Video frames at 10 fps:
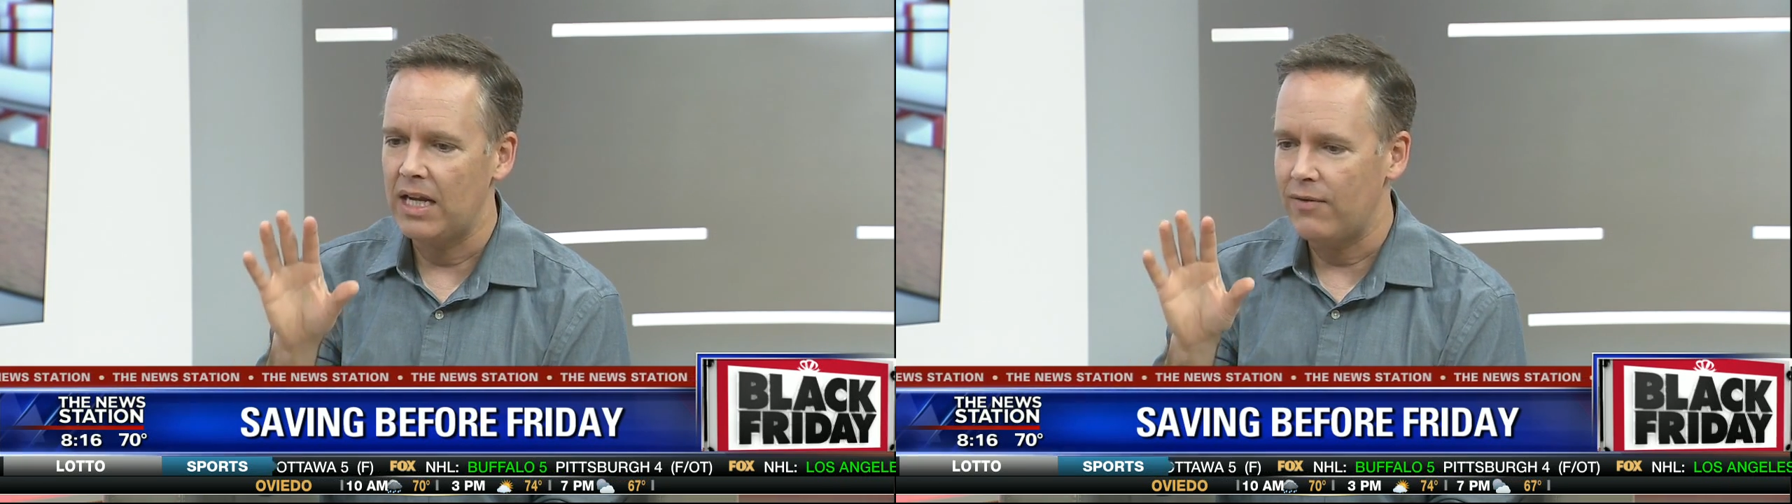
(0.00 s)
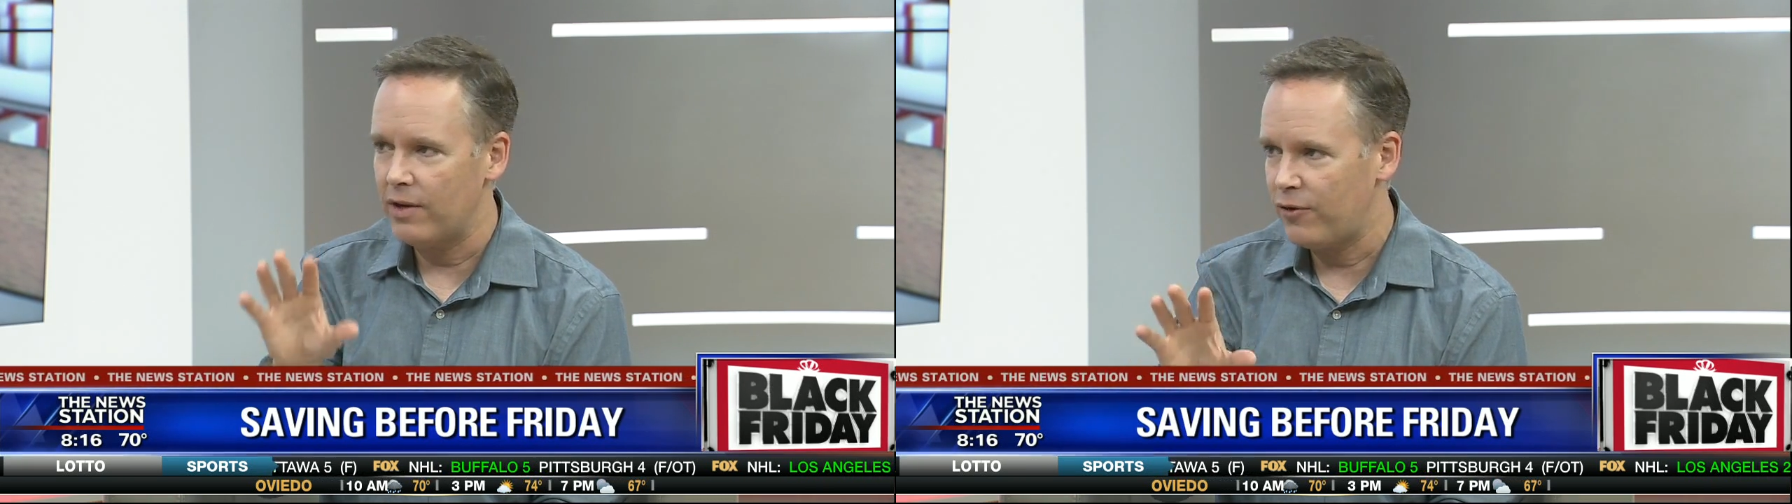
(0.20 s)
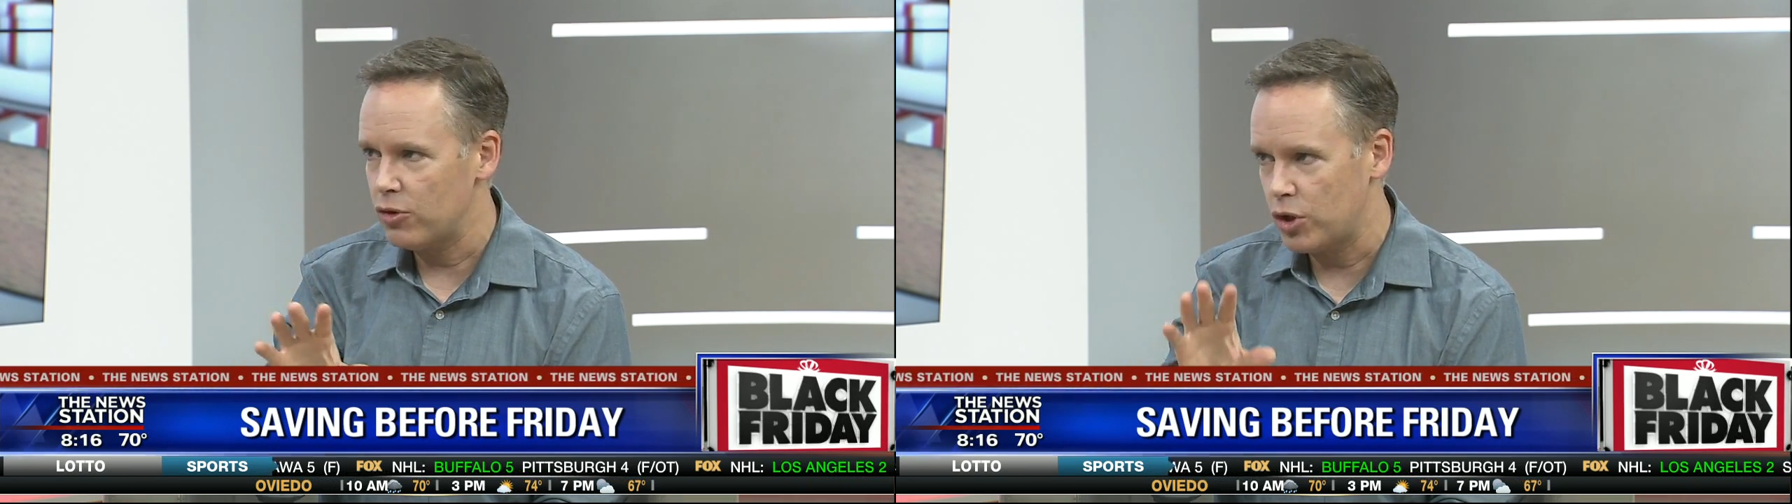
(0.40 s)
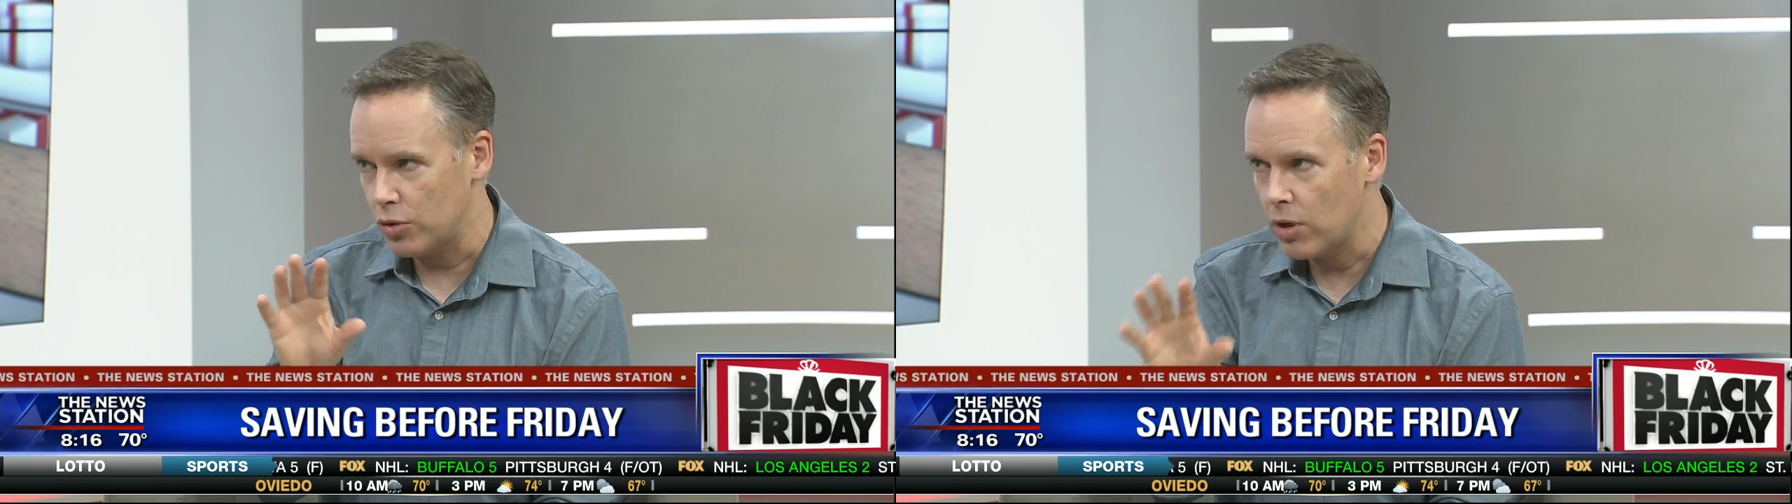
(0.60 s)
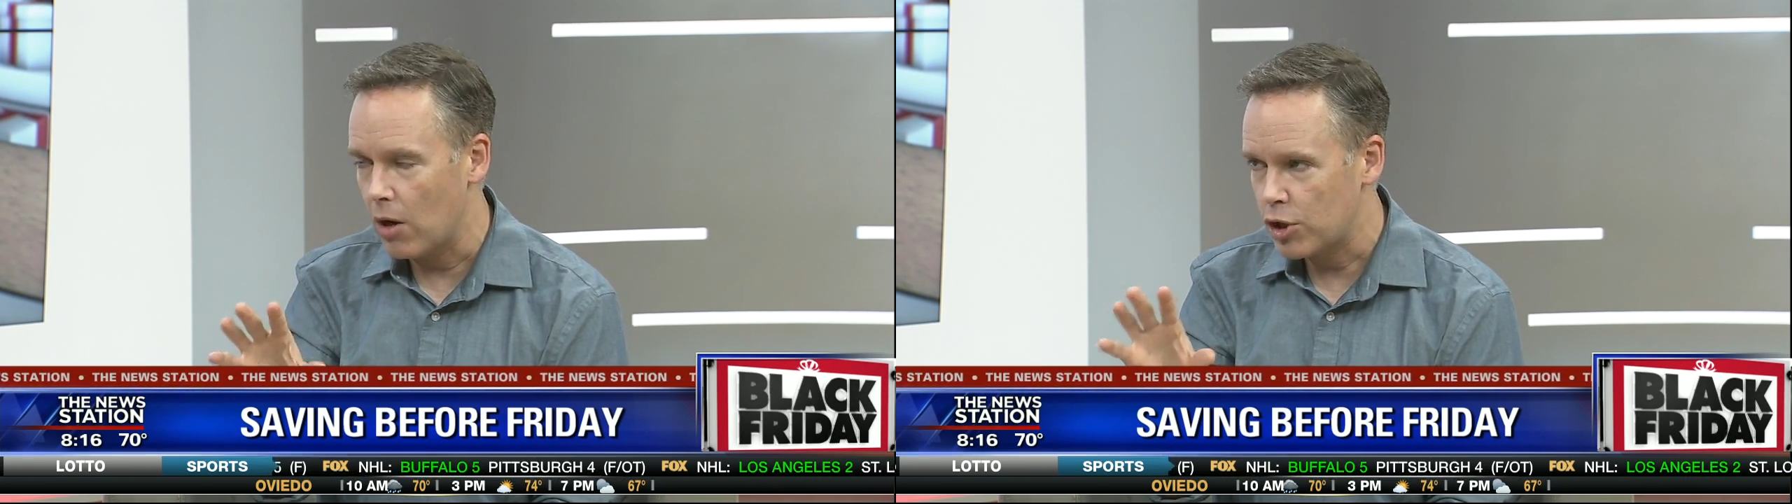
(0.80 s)
even if you
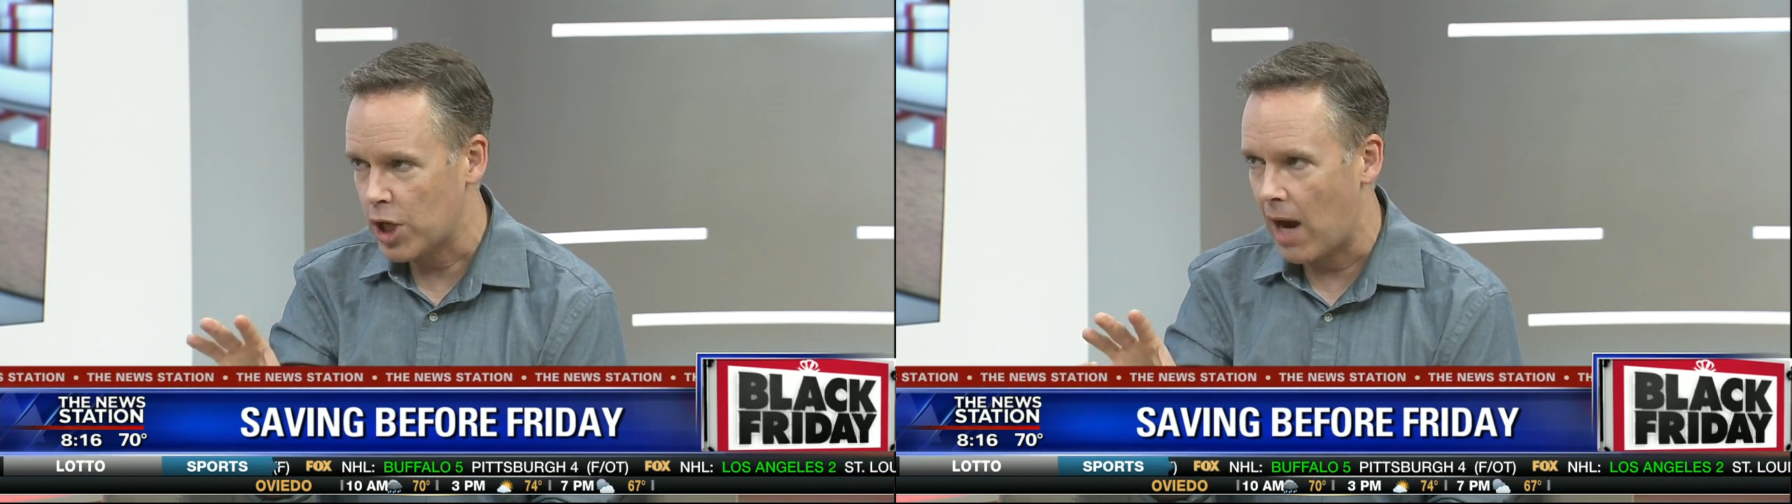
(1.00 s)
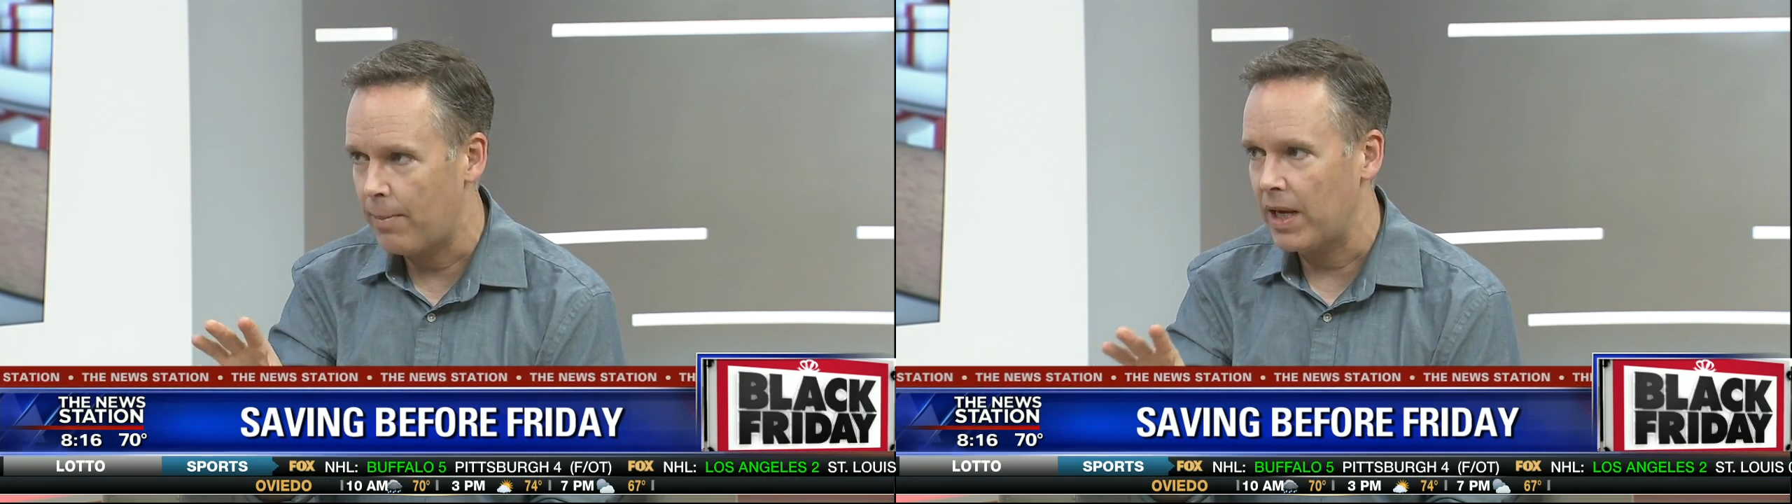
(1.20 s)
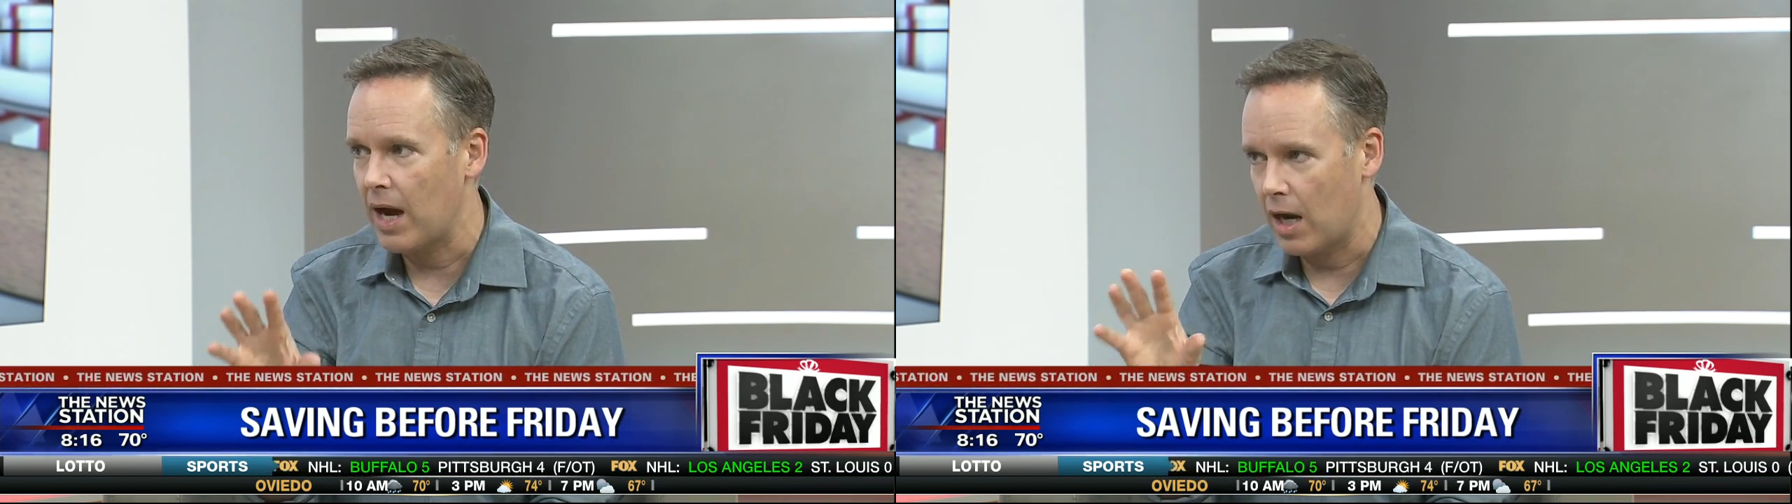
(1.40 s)
do go shopping